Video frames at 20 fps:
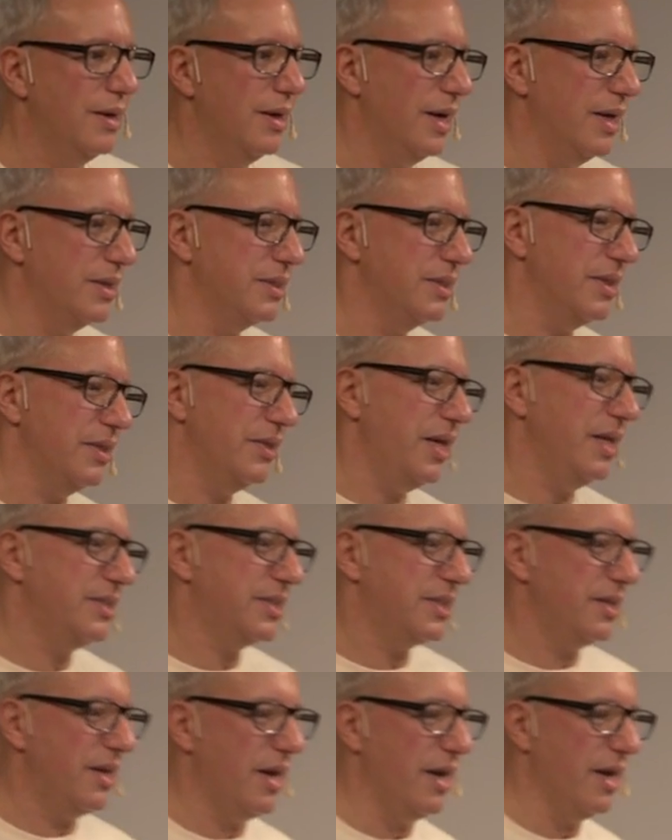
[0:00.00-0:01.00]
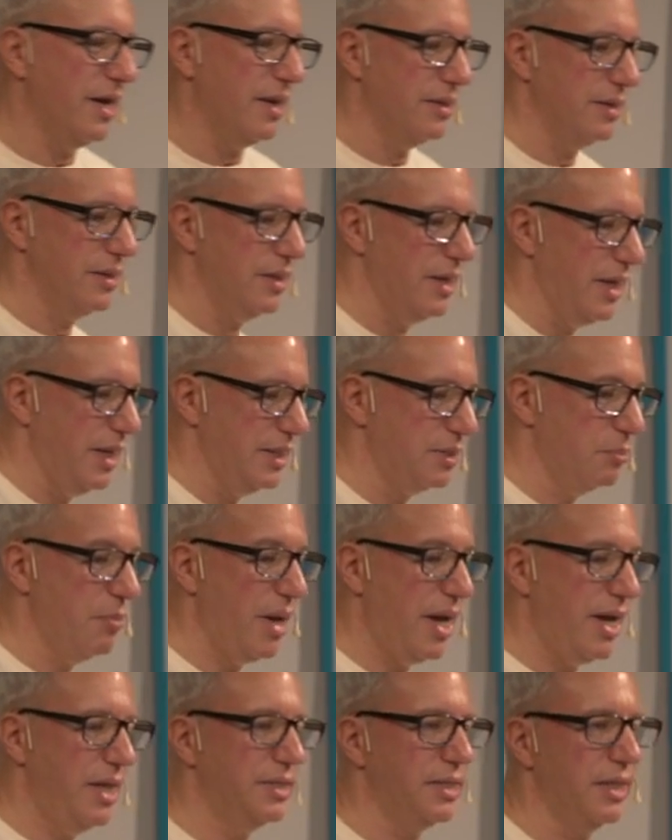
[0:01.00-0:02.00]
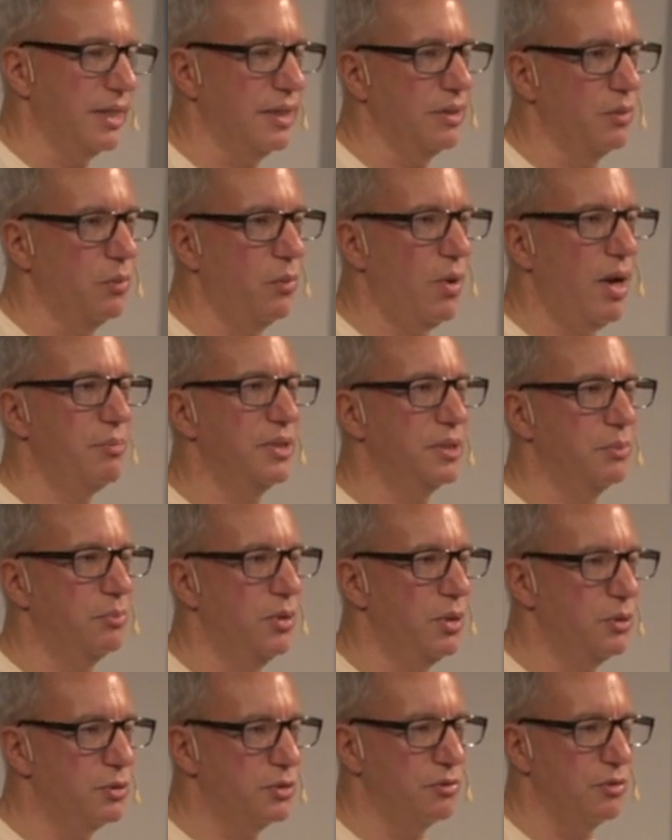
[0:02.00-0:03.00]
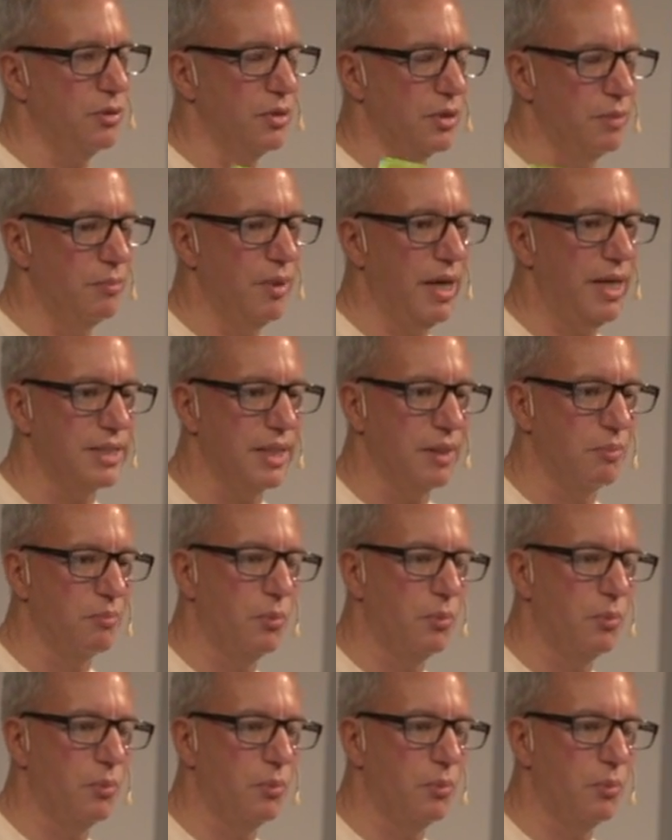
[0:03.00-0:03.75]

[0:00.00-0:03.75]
And the internet is amazing and the web is beautiful and amazing,